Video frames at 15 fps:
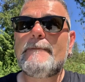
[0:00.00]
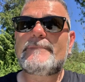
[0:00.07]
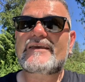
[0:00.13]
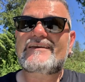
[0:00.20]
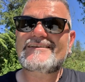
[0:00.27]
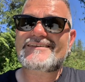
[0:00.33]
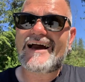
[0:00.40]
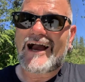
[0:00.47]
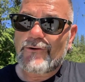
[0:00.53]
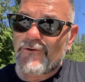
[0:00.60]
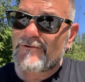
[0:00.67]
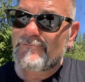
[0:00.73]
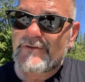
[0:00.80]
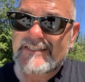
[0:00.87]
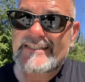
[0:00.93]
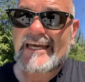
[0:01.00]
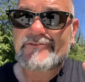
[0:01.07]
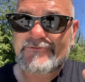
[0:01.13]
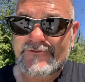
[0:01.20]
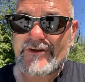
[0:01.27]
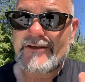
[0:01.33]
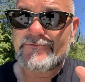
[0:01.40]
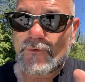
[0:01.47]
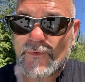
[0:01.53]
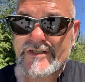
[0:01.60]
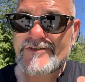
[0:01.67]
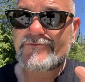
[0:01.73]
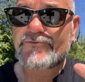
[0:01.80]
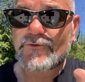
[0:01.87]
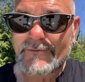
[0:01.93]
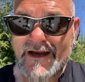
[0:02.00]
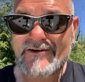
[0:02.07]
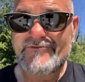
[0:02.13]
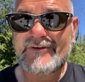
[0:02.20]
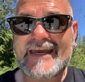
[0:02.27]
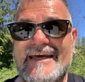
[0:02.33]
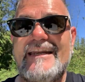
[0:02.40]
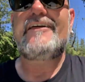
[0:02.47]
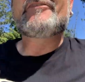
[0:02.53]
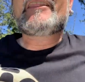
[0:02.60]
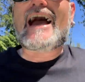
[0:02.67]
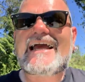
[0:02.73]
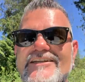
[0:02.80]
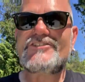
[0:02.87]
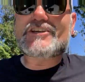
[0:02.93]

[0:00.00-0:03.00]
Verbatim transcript: because I wouldn't be debt free if it wasn't for my van. And that